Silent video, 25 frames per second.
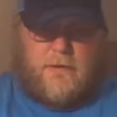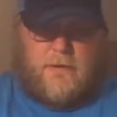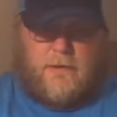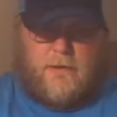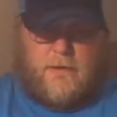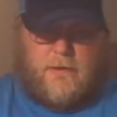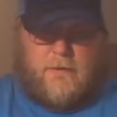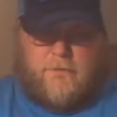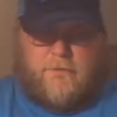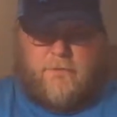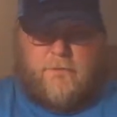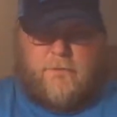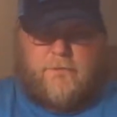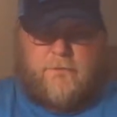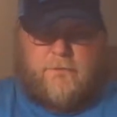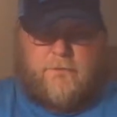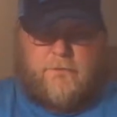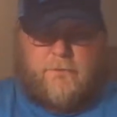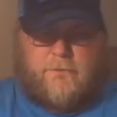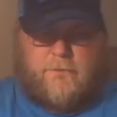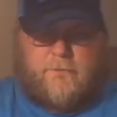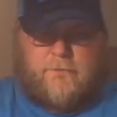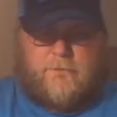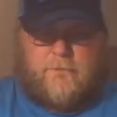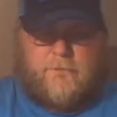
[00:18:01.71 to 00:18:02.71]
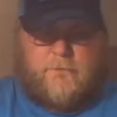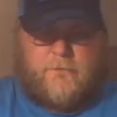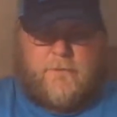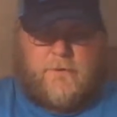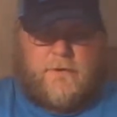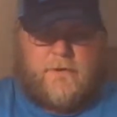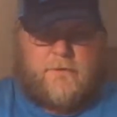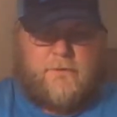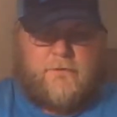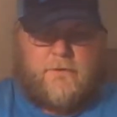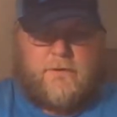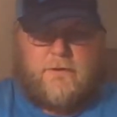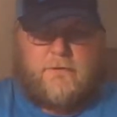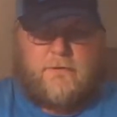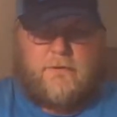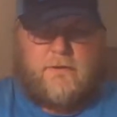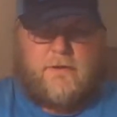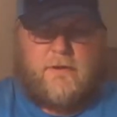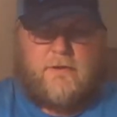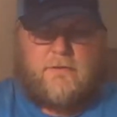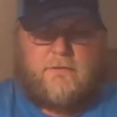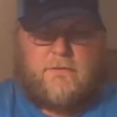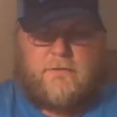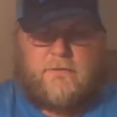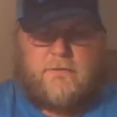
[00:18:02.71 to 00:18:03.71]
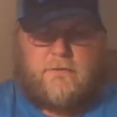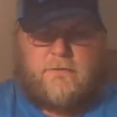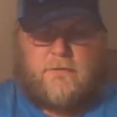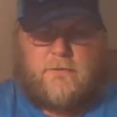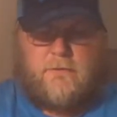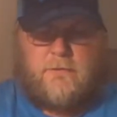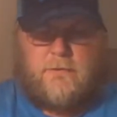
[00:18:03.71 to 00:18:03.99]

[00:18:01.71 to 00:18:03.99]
if if he gets it to